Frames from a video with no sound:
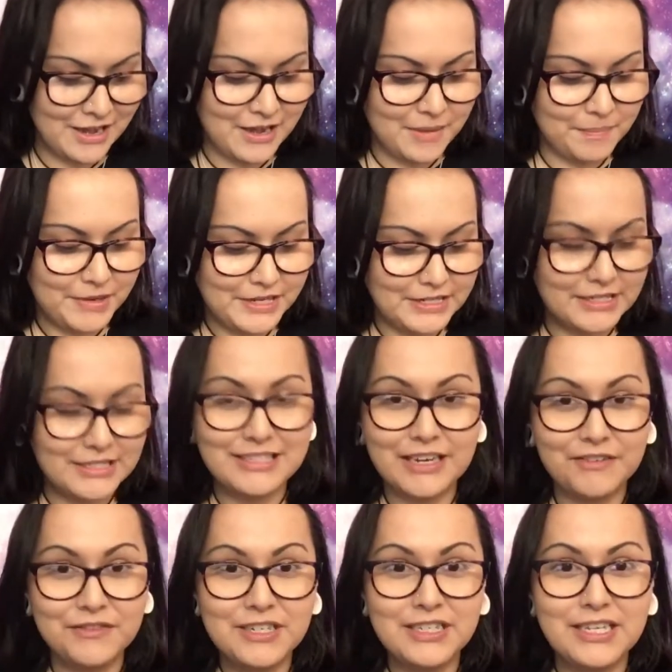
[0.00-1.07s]
But
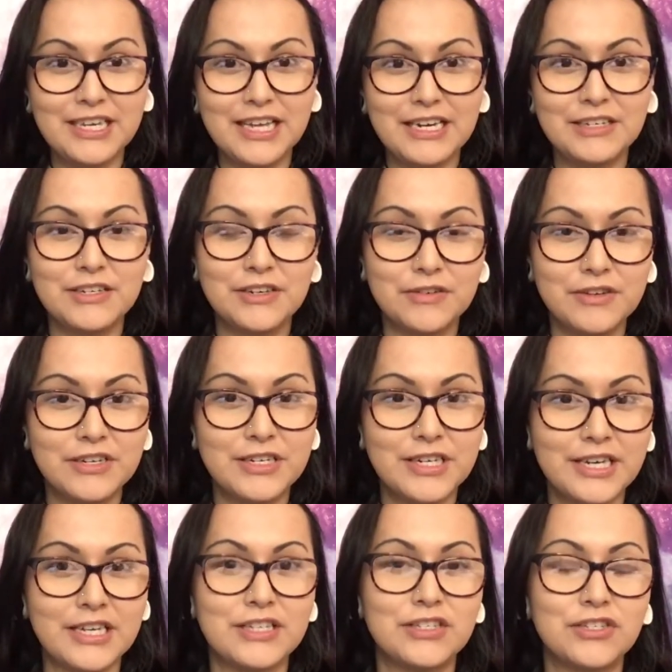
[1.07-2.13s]
definitely getting to know your
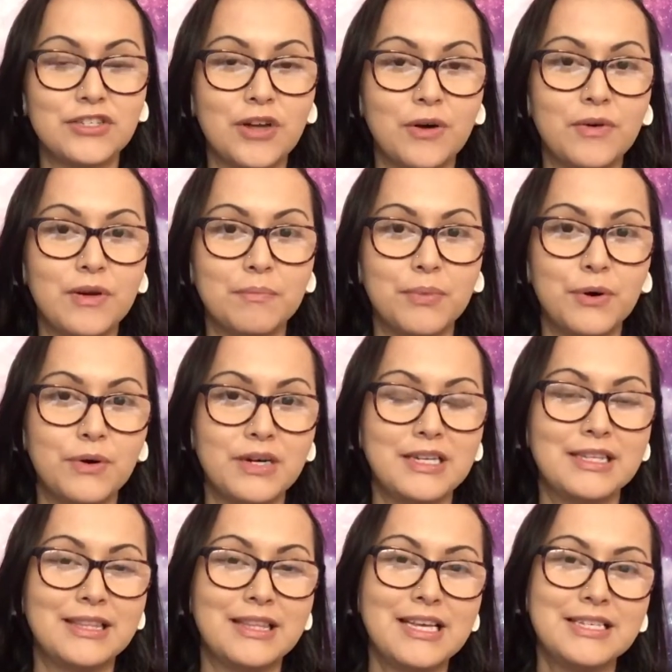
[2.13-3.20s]
deck is so
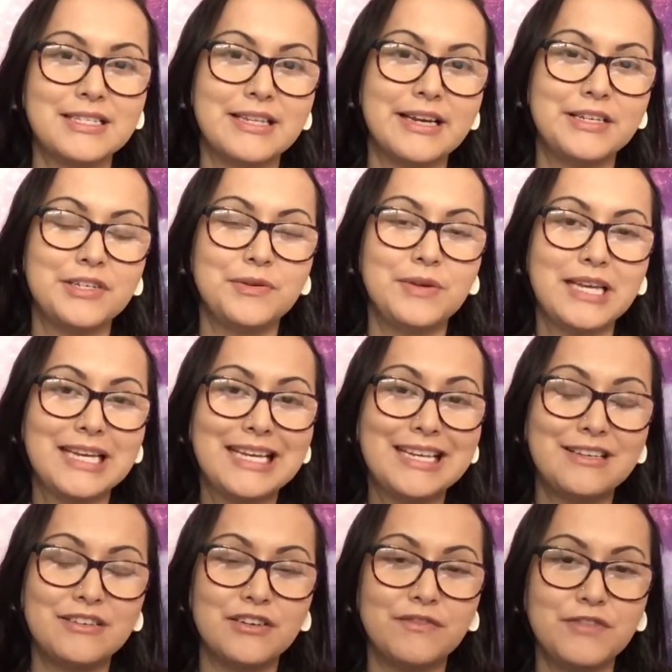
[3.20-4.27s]
important. Things like doing an
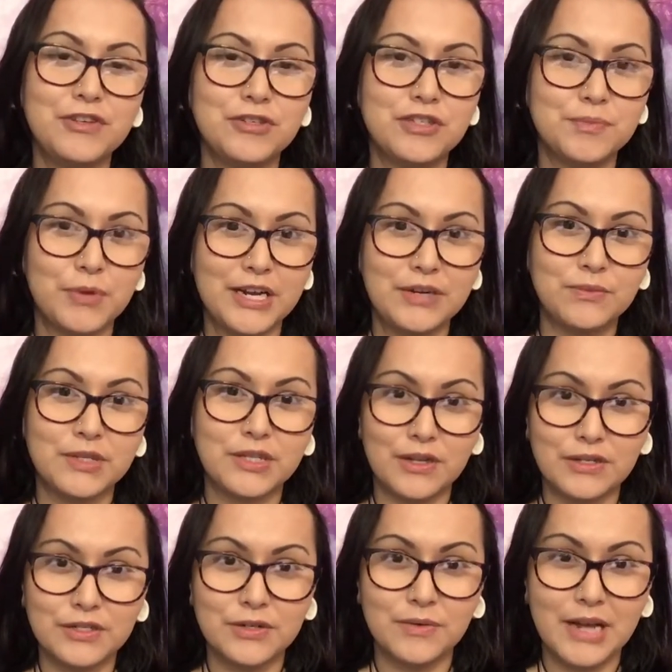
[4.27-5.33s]
interview spread will
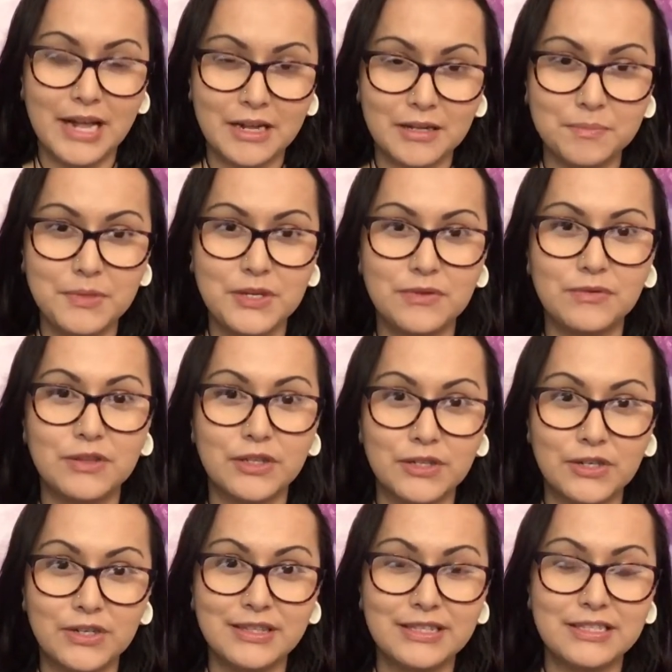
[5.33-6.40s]
also help you
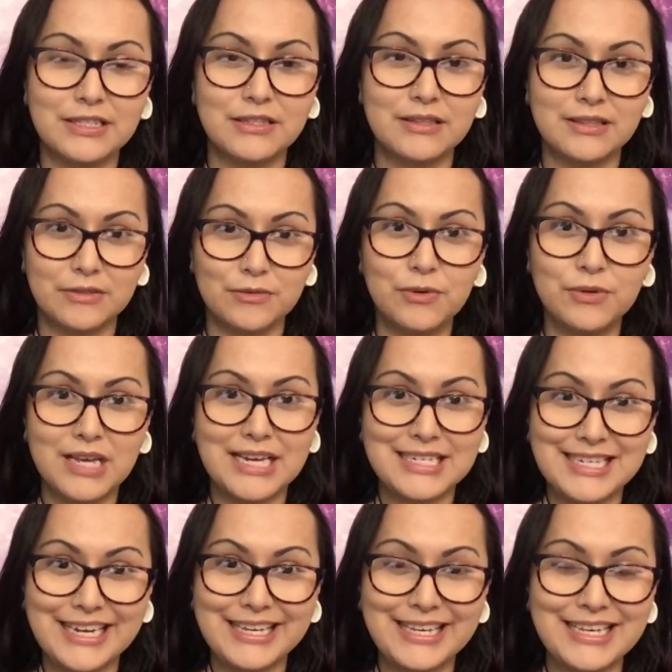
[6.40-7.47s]
learn who that
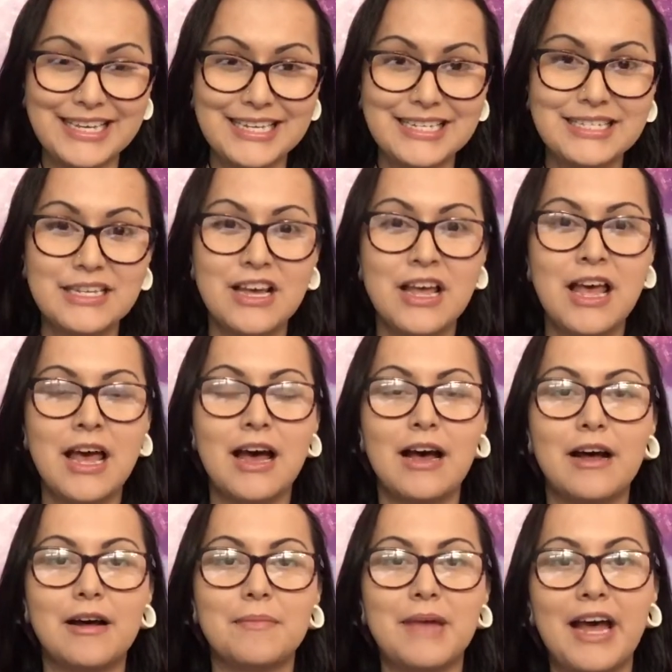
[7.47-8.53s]
deck is,
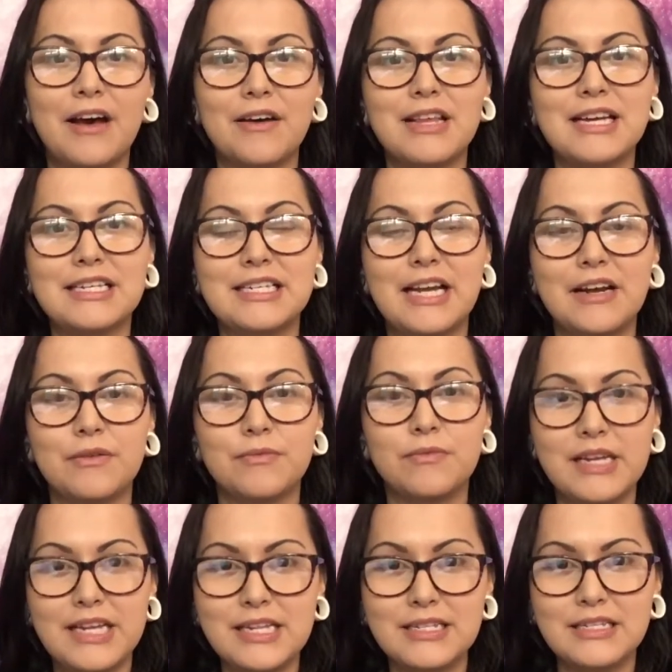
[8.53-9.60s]
how that deck
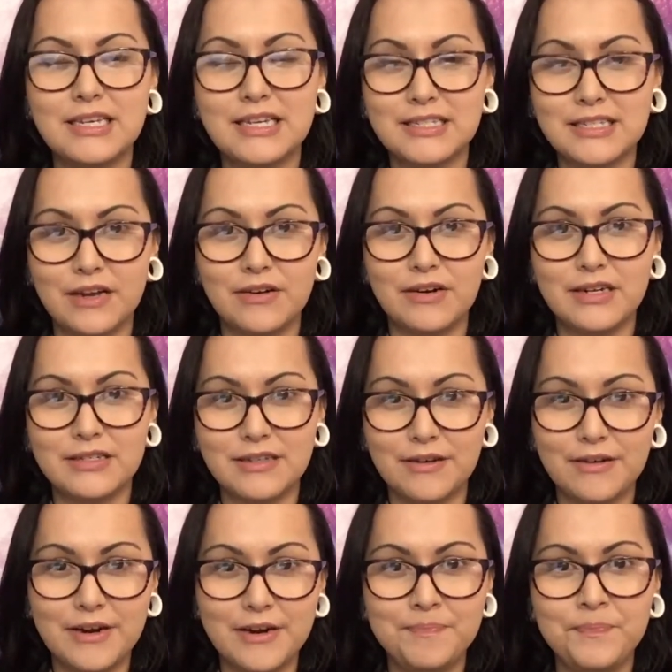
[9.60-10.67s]
reads, etc.,
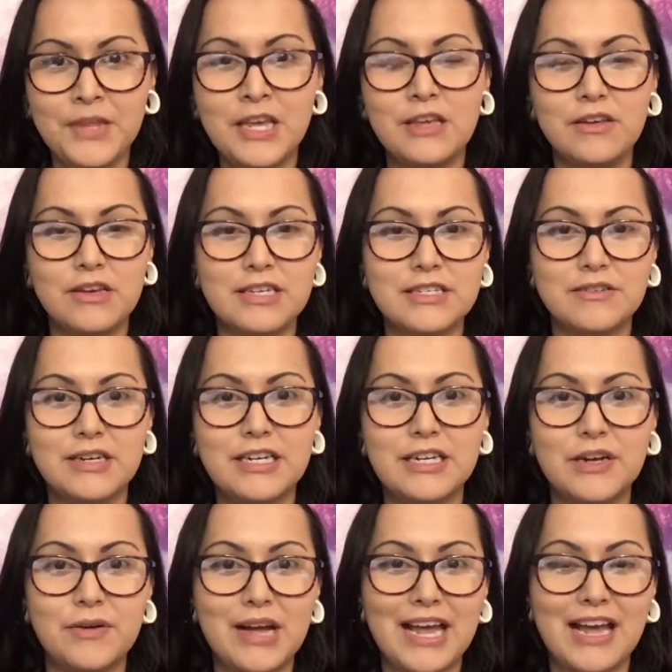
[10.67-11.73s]
etc. You guys already
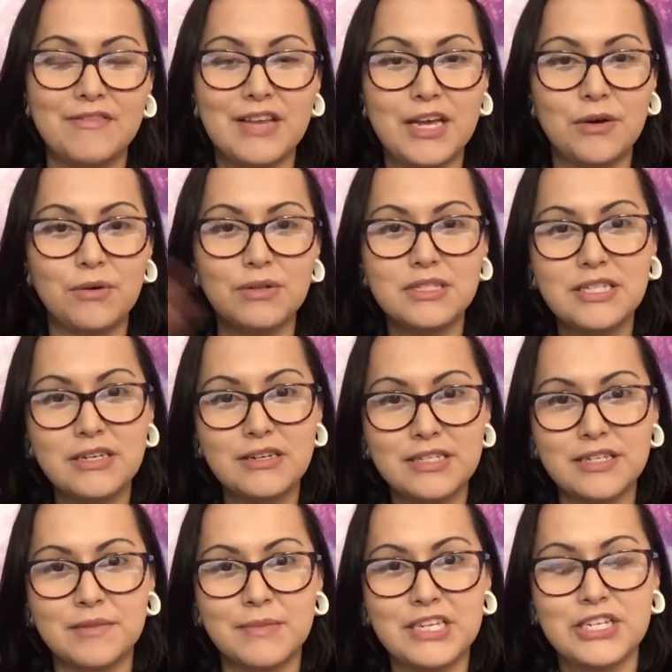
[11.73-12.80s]
know I have a whole series
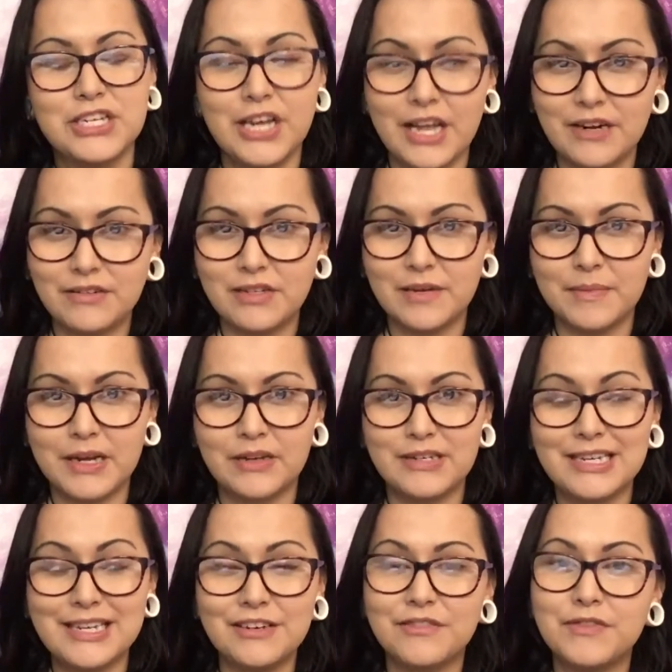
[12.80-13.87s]
on my channel about
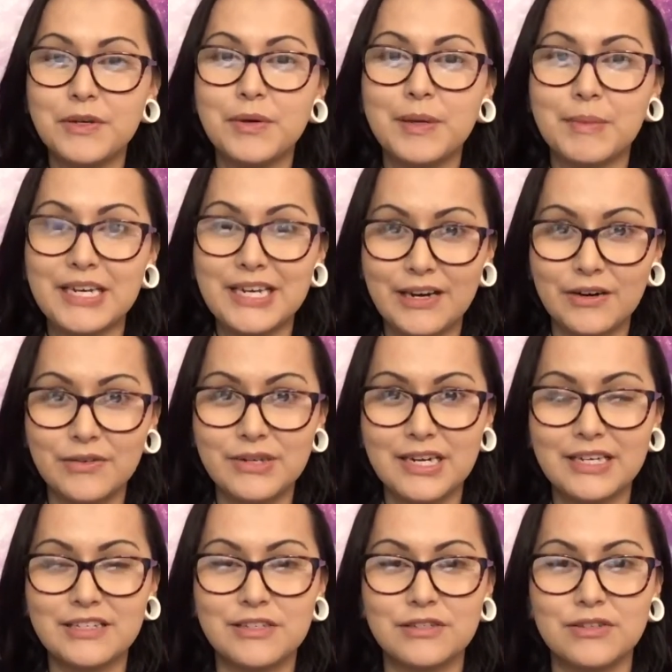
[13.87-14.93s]
interviewing my tarot
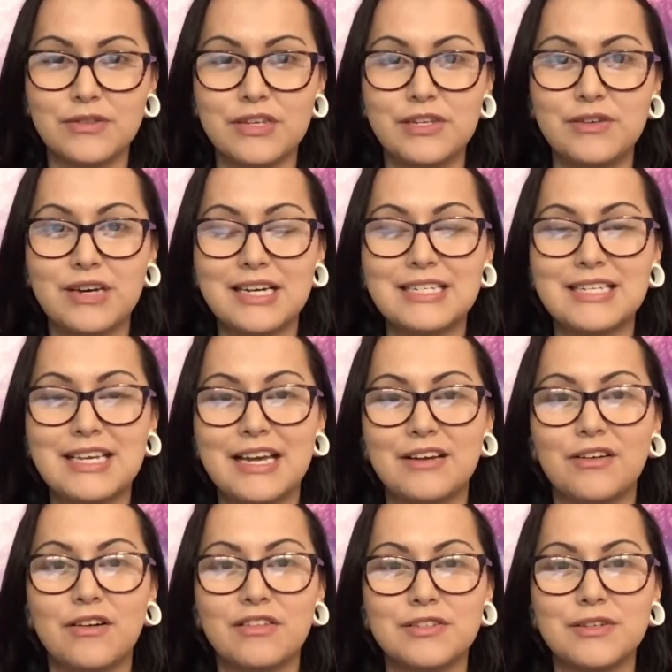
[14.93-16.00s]
decks so that you guys can
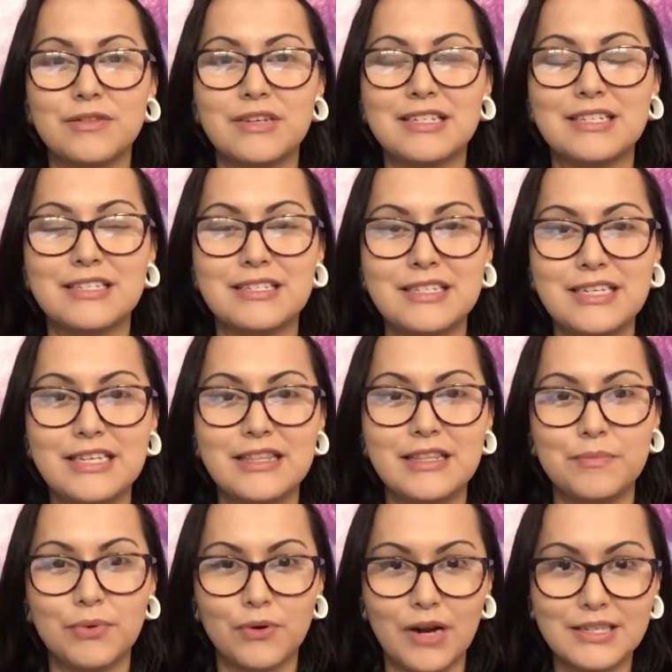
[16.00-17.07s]
also get to see the
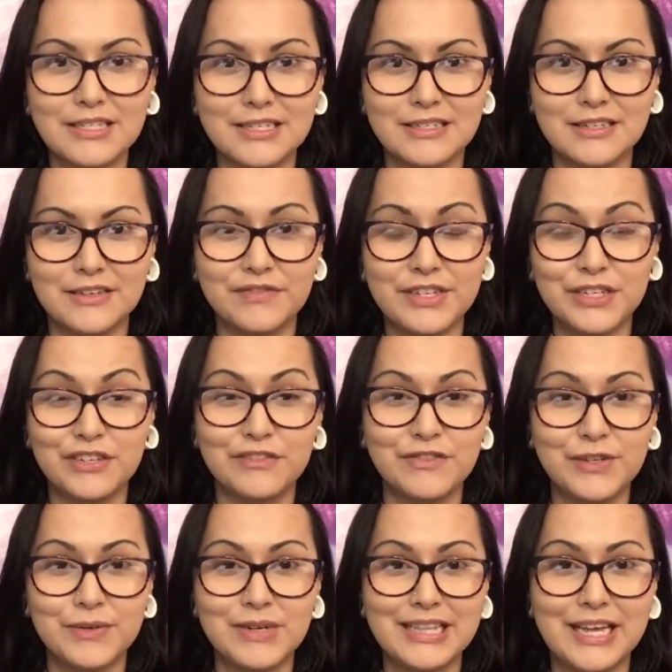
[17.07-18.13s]
process of
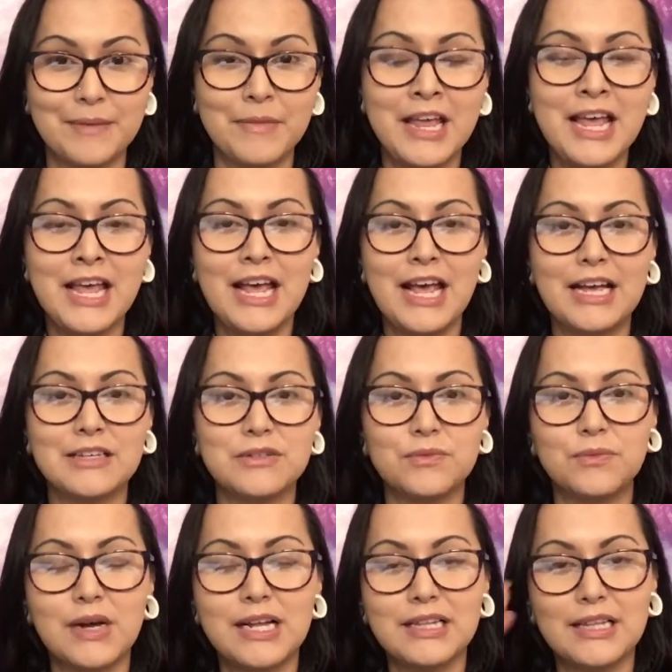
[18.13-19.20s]
interviewing them, as
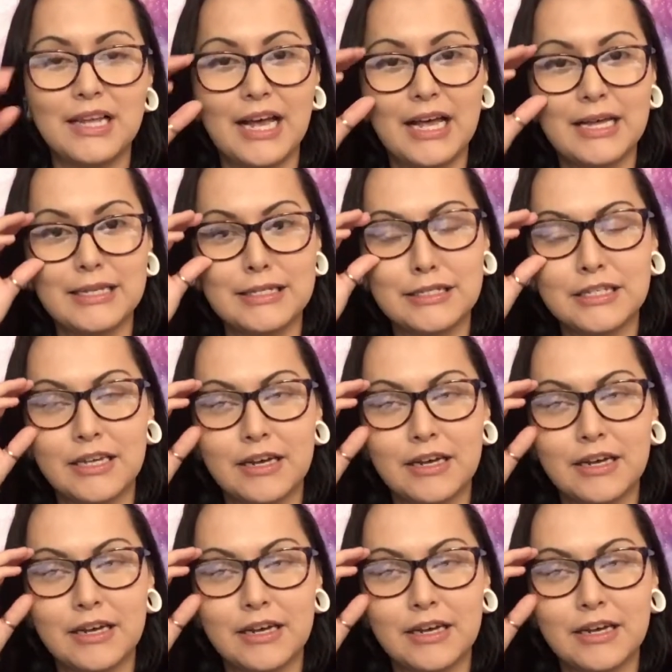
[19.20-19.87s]
well as